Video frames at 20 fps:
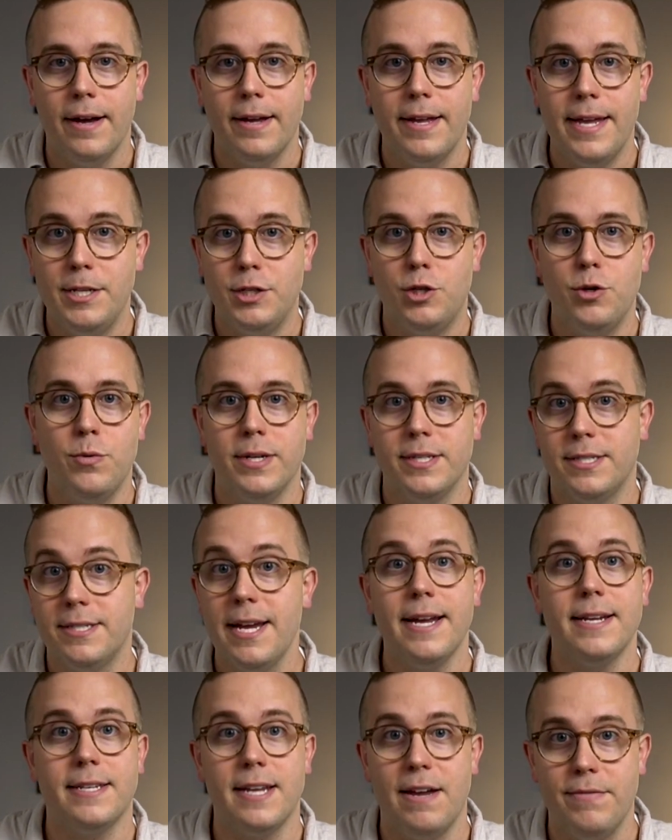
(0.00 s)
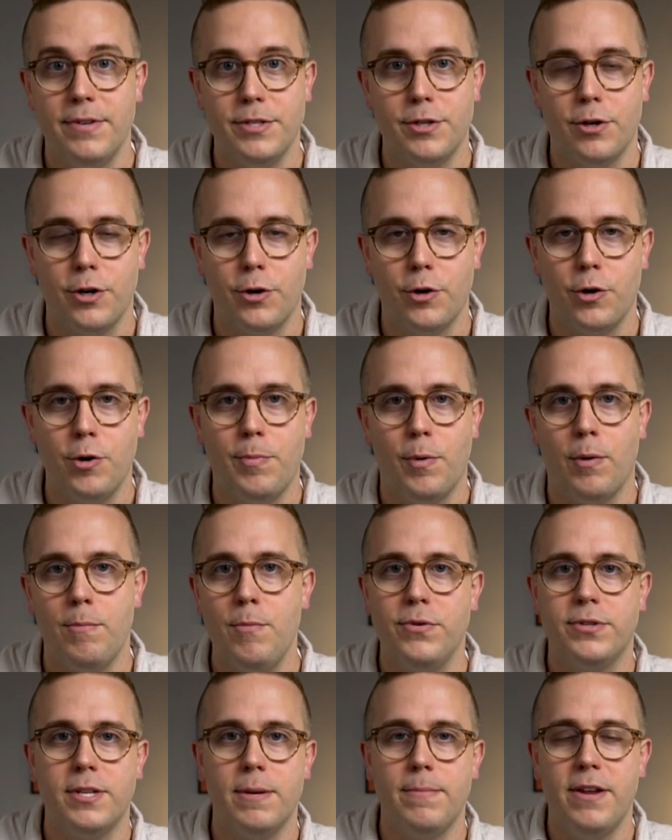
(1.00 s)
into a second-time visitor group, or
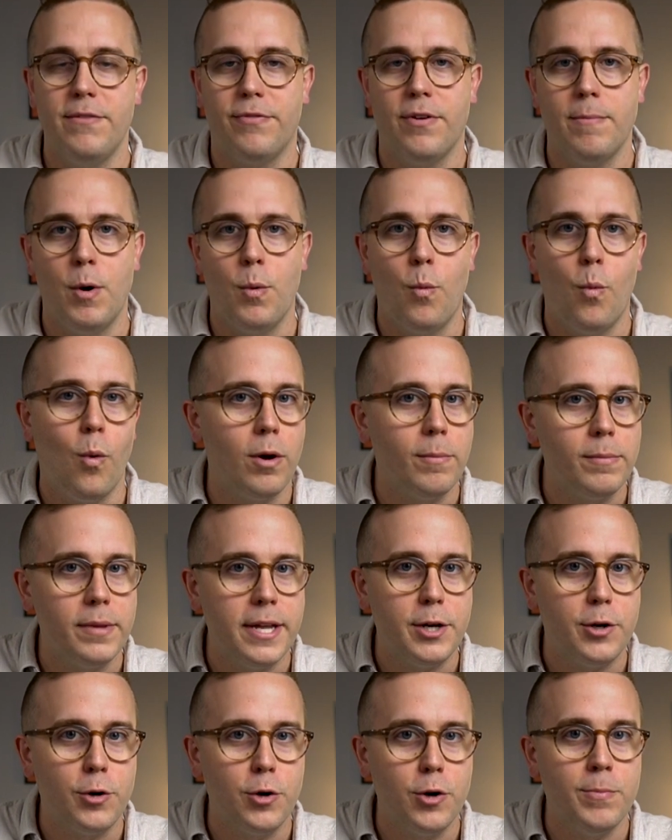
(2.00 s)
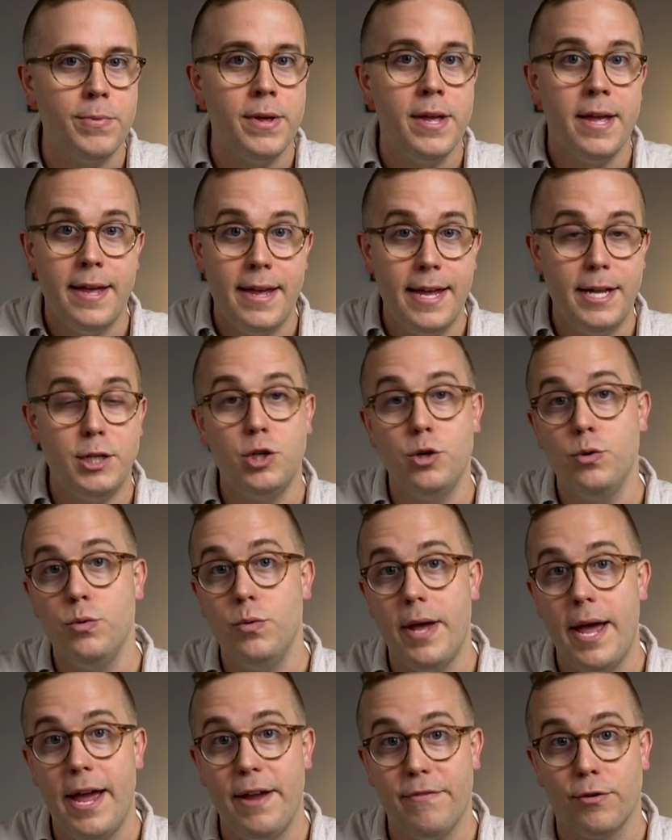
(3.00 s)
move somebody from a warm lead group
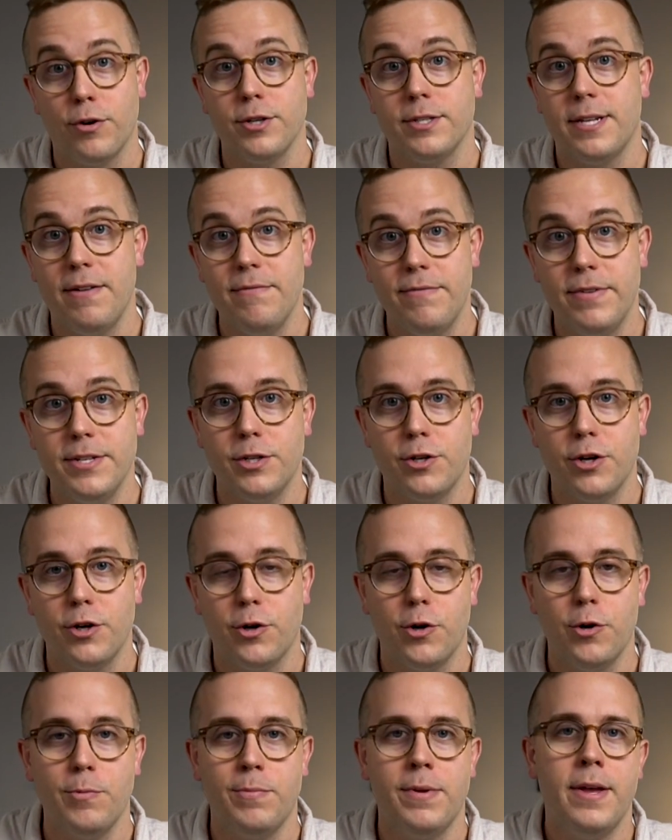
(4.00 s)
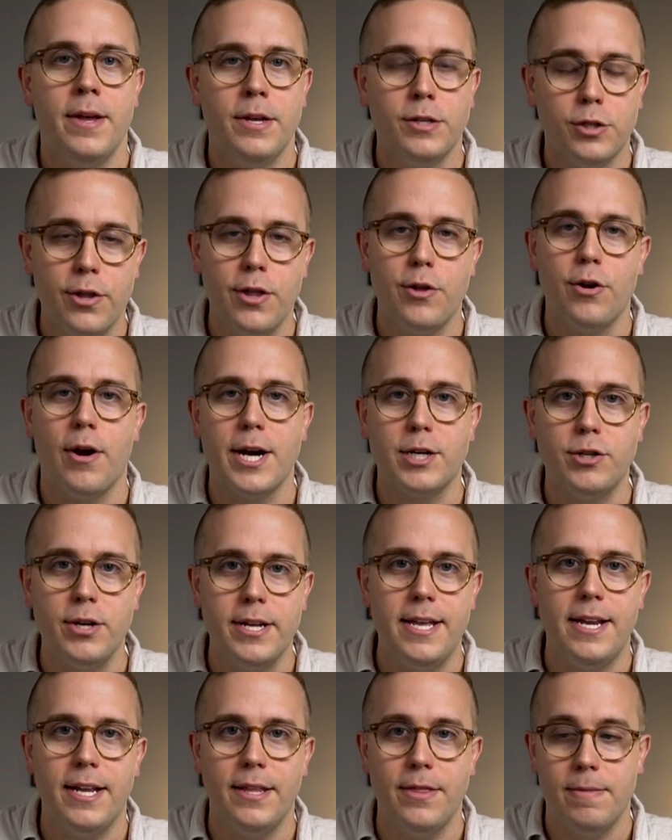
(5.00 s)
into a first-time visitor group, so that they're actually
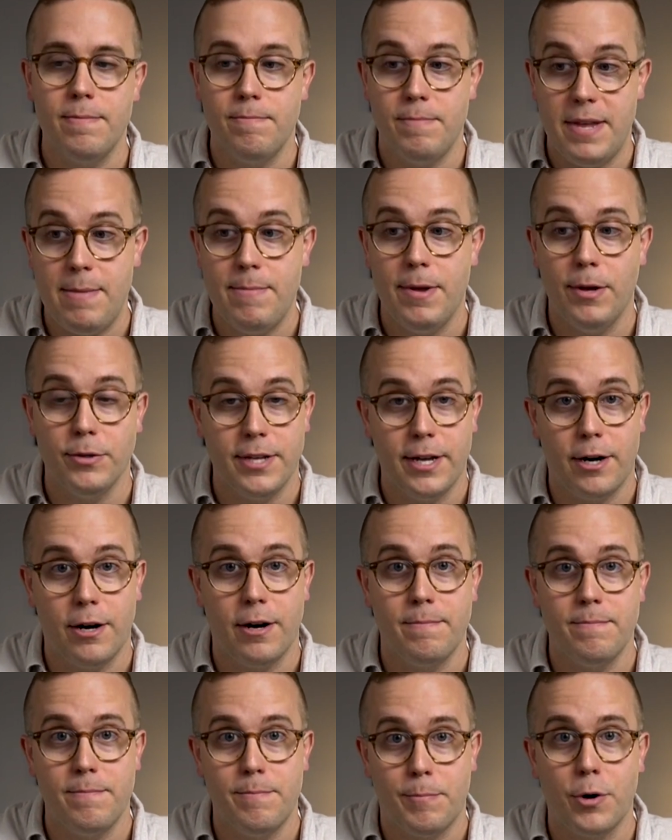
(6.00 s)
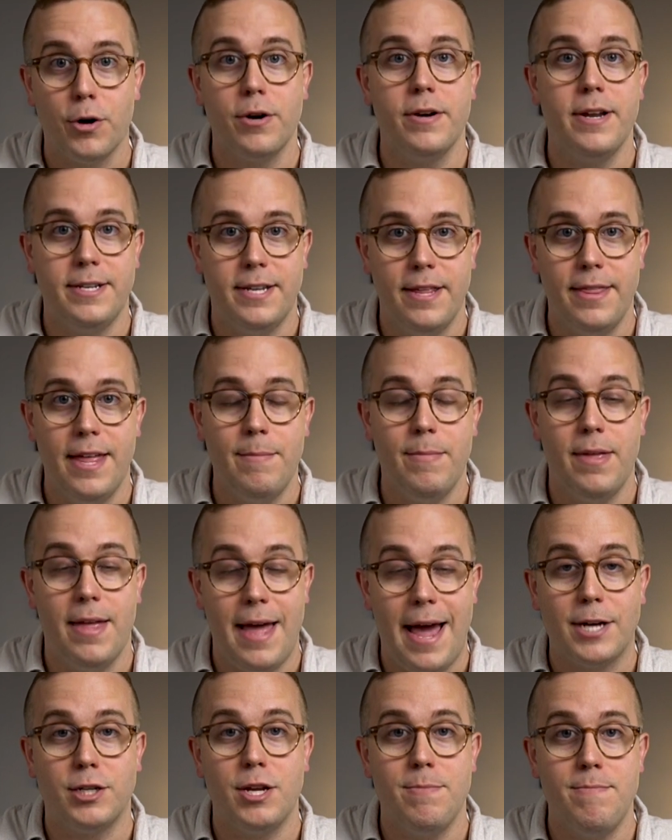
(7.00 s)
getting emails that are pertinent to them,
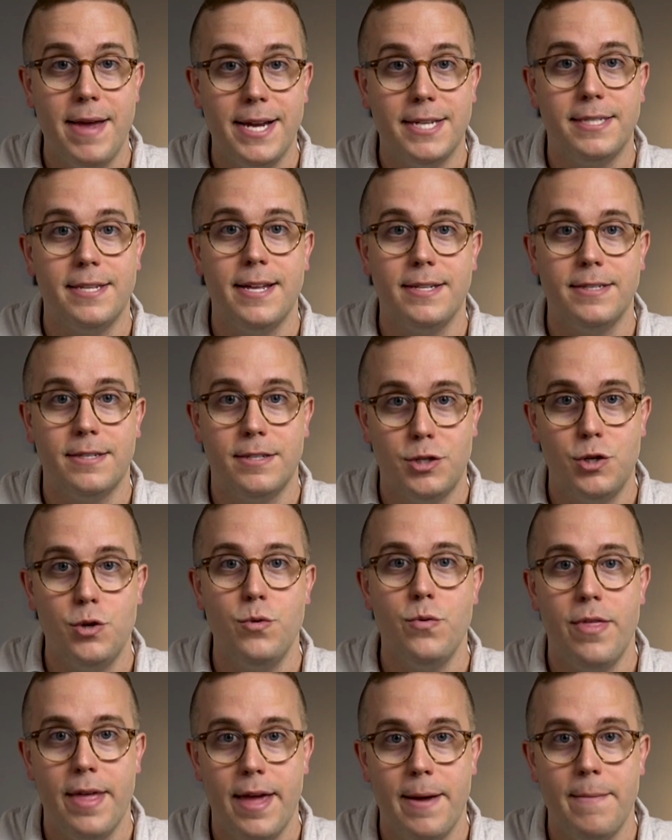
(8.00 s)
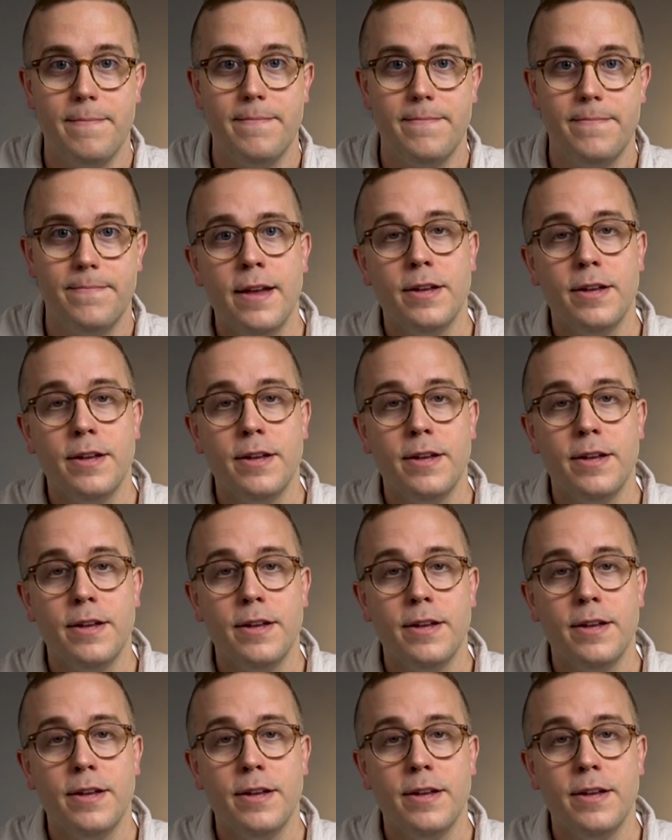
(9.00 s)
that actually make sense to them.